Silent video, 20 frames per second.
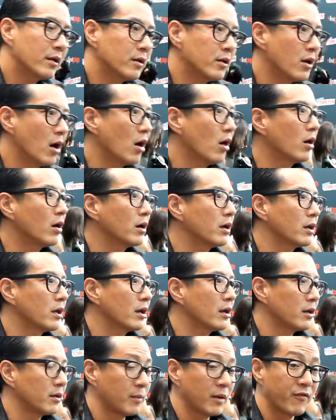No,
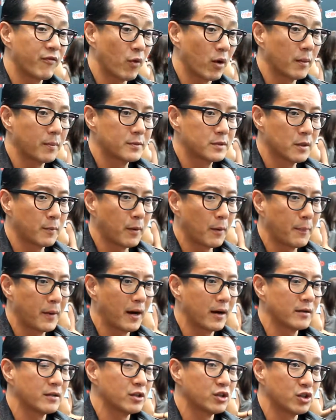you mean to
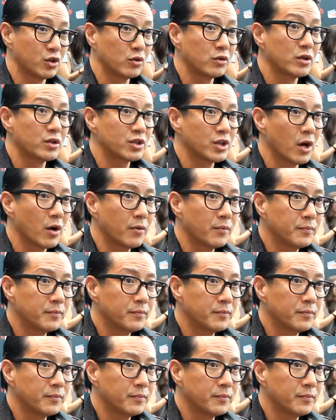prepare to shoot the show?